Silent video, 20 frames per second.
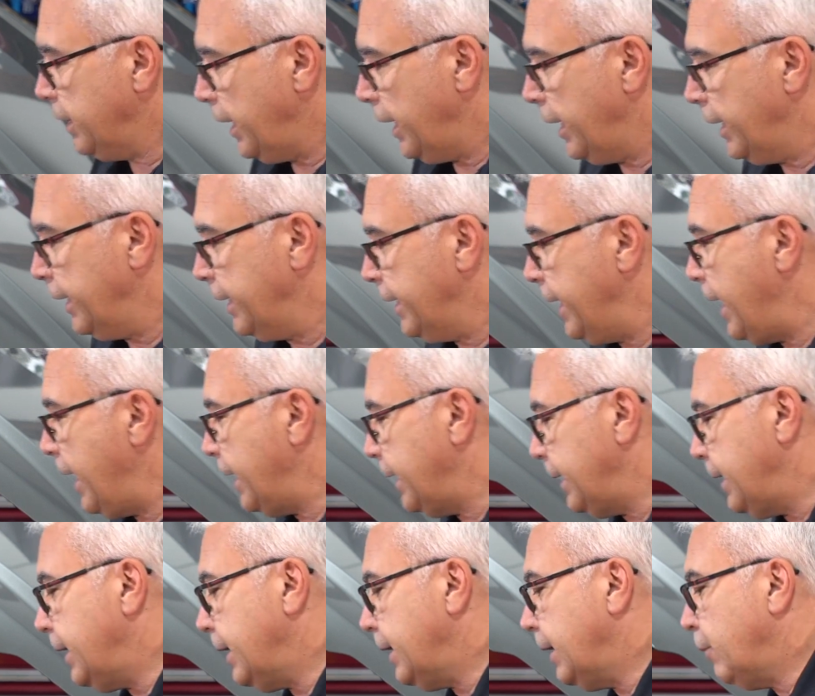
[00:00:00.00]
And
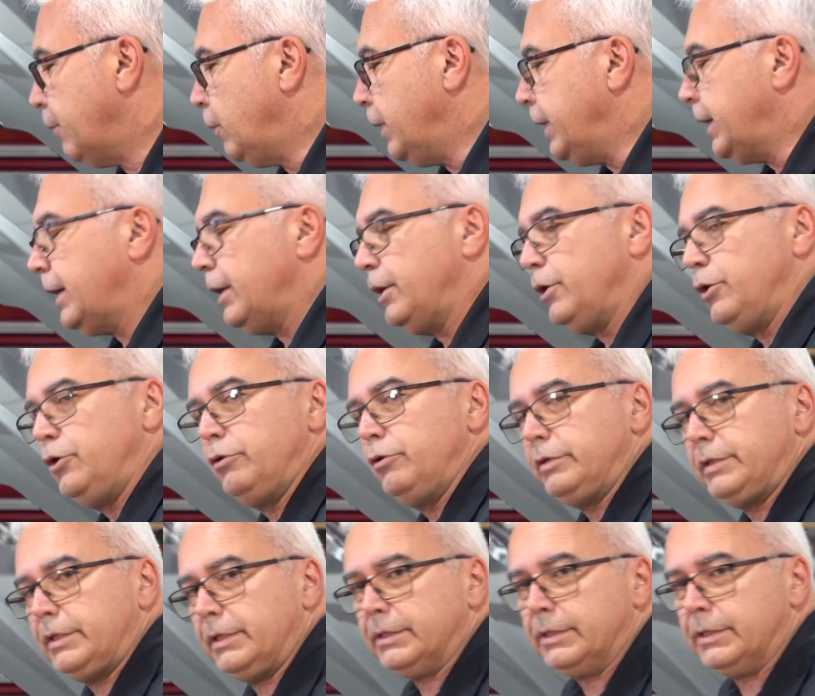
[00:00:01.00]
again, we can use this